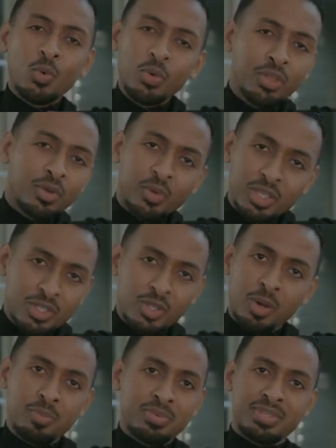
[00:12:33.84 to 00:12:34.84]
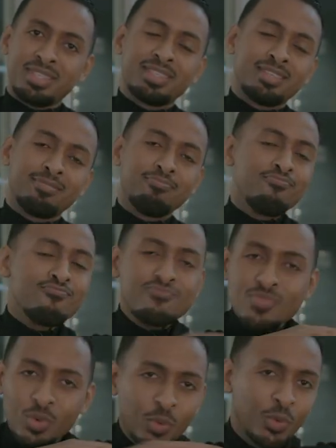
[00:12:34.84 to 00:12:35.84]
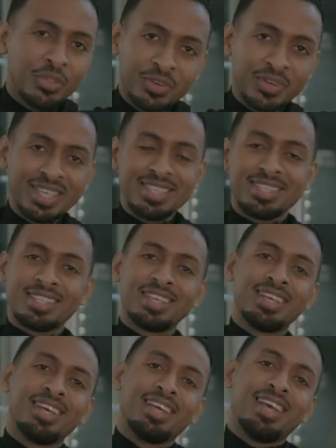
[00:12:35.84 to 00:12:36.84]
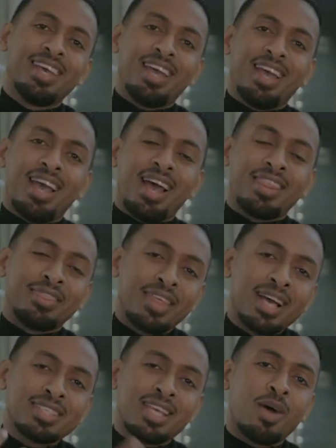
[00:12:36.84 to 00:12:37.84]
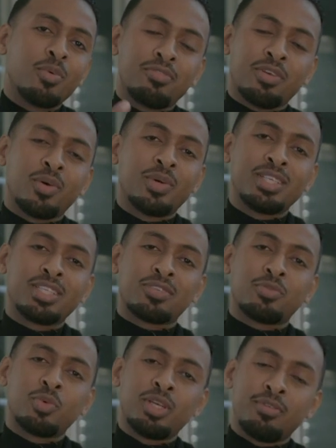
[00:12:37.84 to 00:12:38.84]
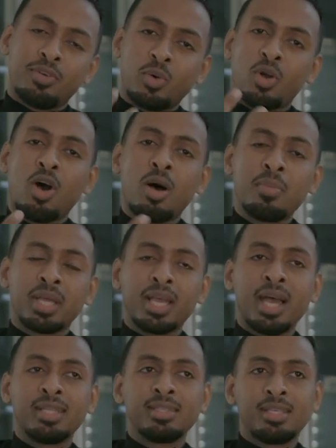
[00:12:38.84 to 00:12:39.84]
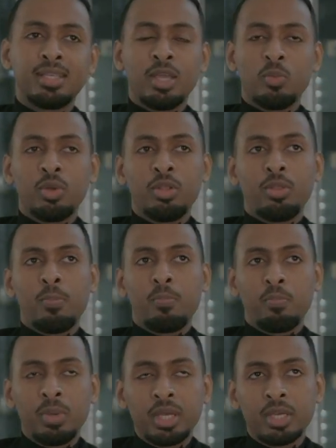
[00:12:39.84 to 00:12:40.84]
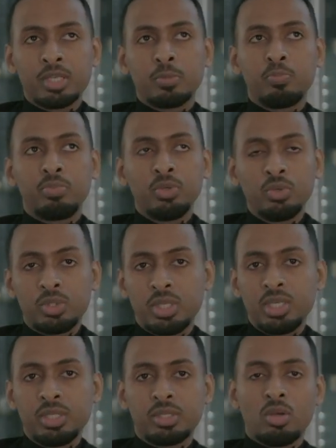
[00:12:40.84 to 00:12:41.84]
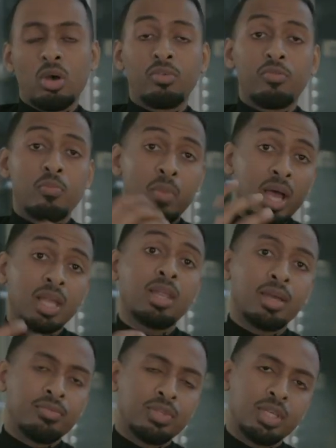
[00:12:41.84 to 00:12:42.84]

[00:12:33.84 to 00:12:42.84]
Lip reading: all the noise stops. All the noise. And that's how it felt. It just really felt calming. And today, one of the biggest beauties of my life